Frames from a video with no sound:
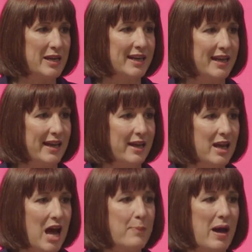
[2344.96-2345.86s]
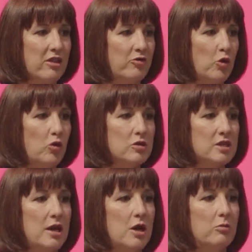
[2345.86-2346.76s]
be clear about the
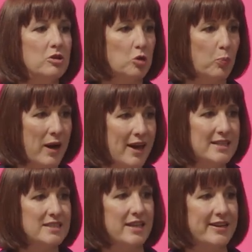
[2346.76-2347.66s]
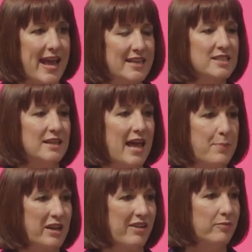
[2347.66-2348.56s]
rules which will bind the next
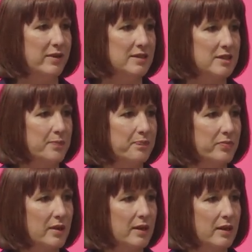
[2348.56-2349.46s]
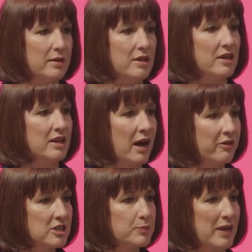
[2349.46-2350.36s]
Labour government: that the
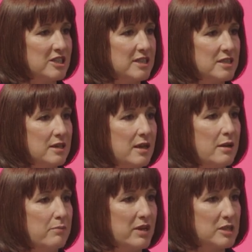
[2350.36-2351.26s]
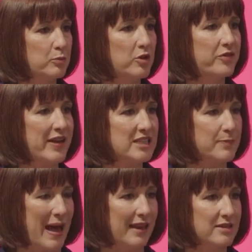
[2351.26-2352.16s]
current budget must move
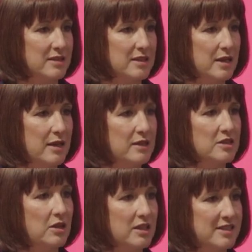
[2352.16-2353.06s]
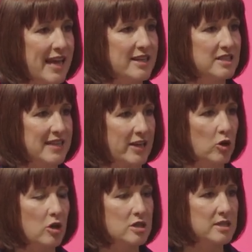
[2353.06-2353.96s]
into balance so that day-to-day
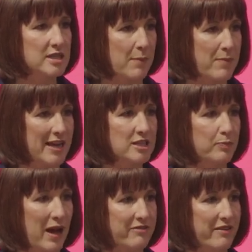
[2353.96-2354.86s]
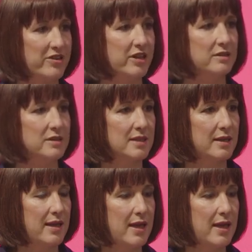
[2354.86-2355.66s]
costs are met by revenues,